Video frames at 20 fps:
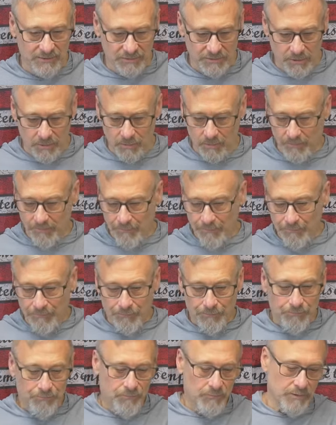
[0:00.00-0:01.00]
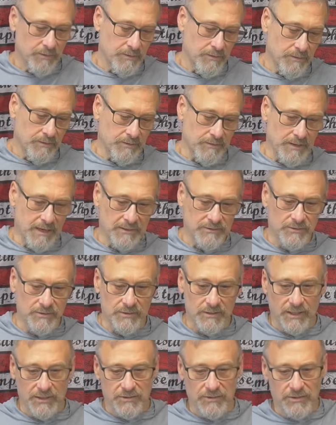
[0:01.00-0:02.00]
So that's a
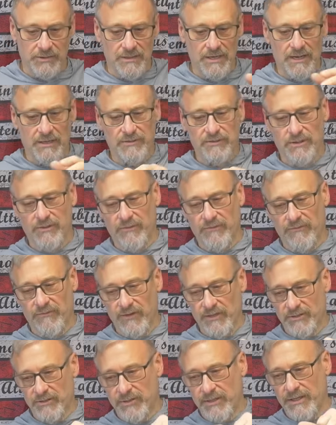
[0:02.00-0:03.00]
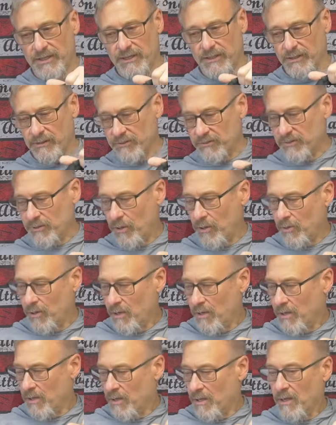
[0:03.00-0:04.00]
nice, a nice other feature here. So
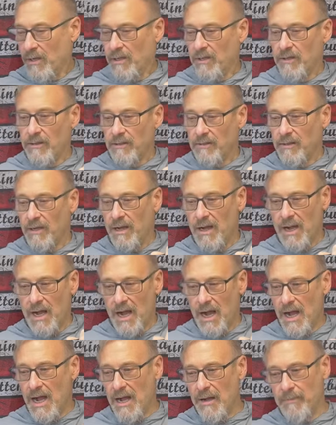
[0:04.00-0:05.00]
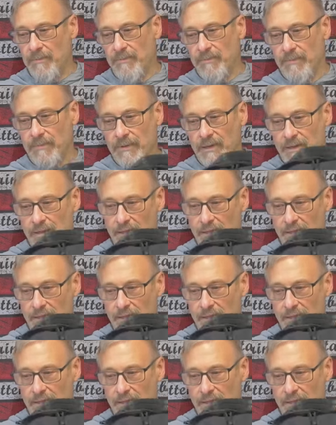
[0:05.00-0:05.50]
um,